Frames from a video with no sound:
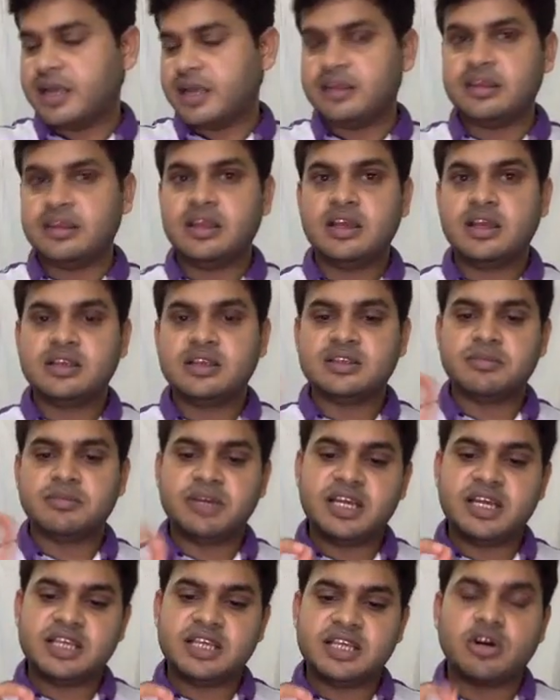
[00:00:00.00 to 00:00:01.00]
and
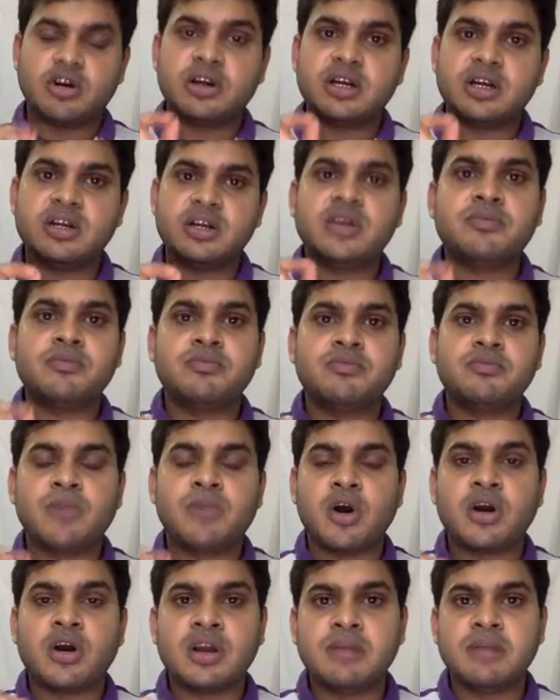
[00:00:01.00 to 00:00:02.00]
somebody has altered a
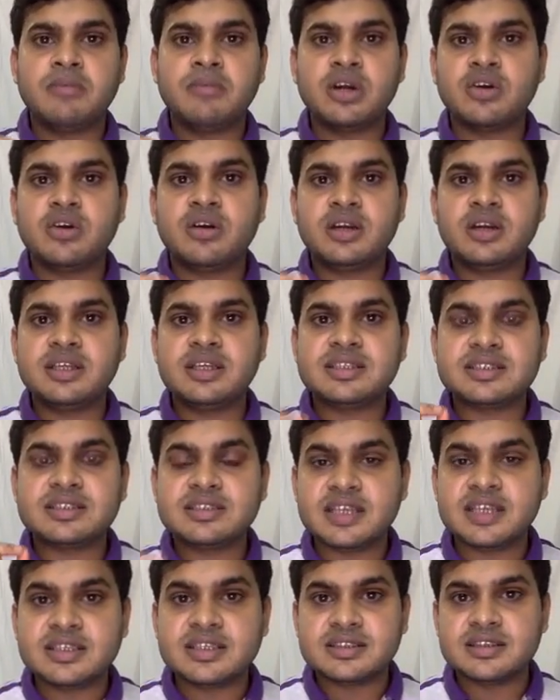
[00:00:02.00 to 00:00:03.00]
block number
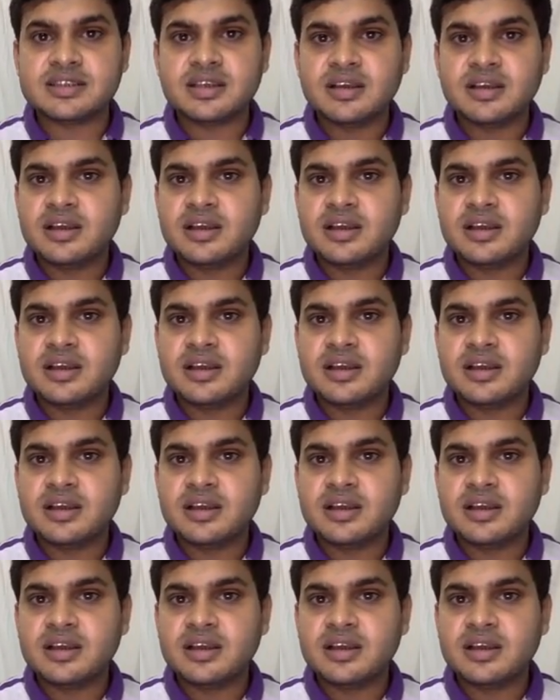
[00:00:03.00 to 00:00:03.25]
26,